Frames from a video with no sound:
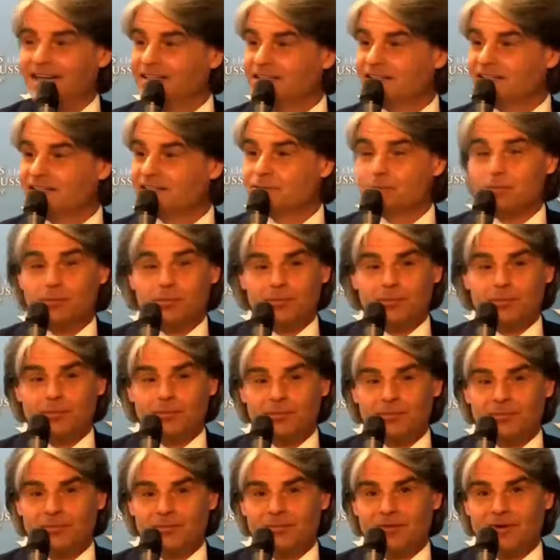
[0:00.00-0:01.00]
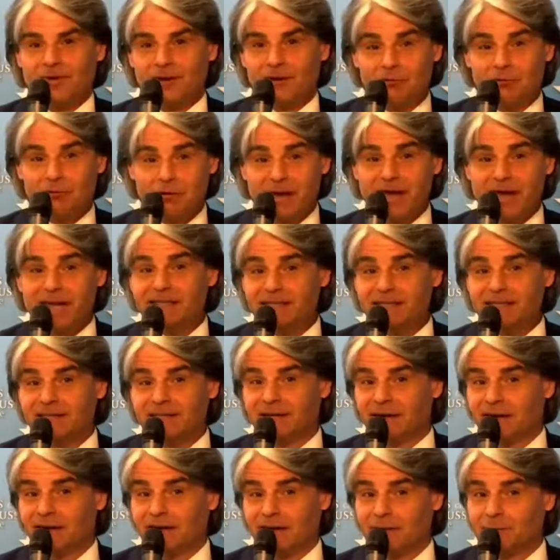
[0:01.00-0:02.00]
it is
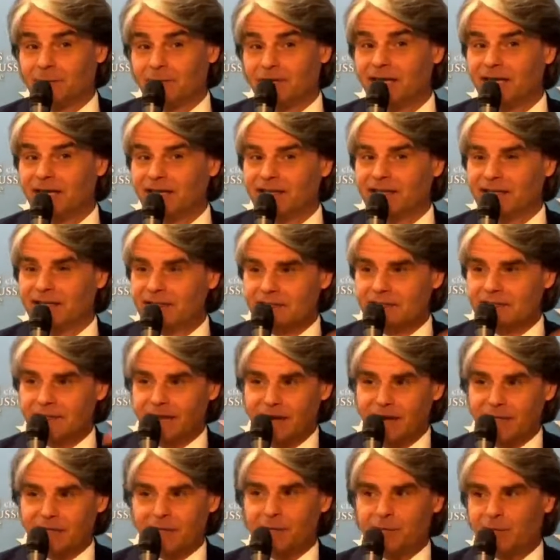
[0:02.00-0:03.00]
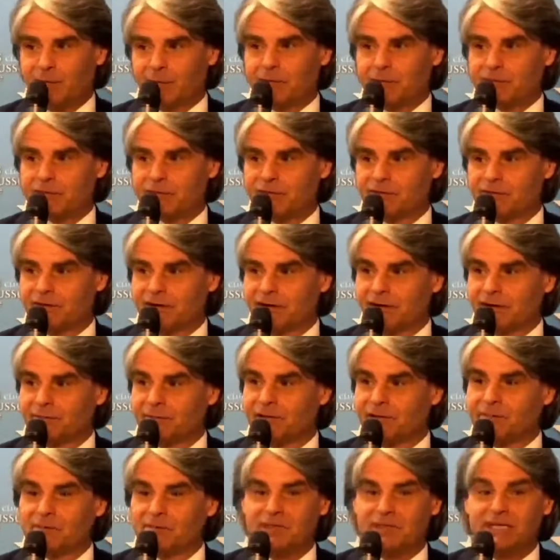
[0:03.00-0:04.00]
creating a harmony. It doesn't have the purpose of the
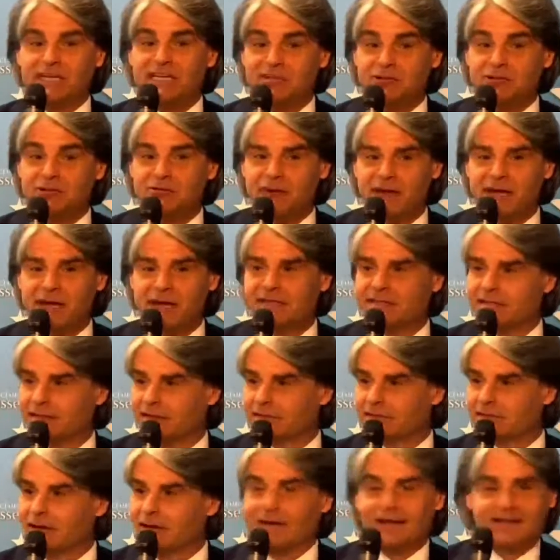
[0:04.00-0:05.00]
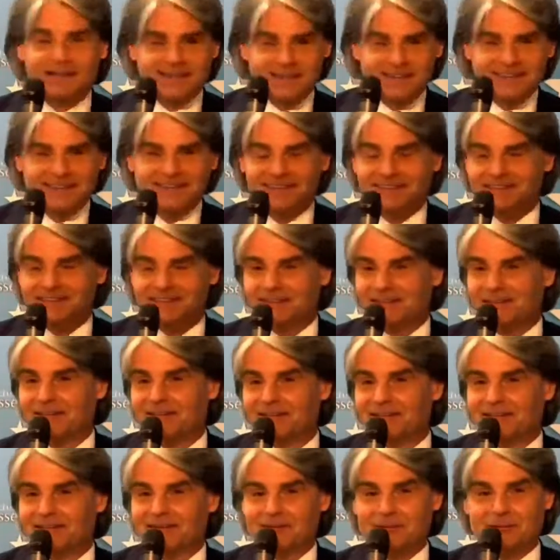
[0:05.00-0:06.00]
harmony, but it creates
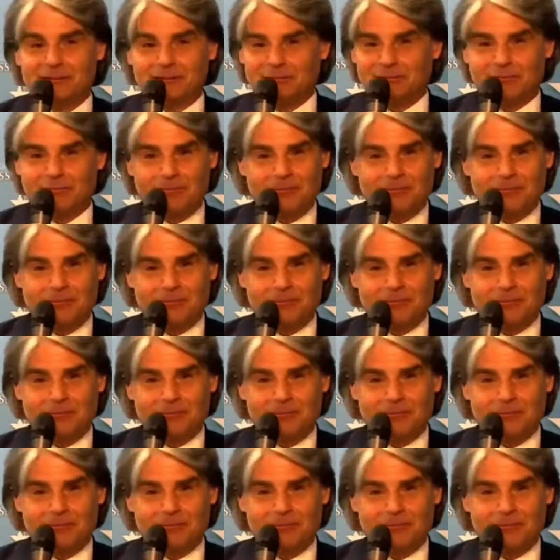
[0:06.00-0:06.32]
it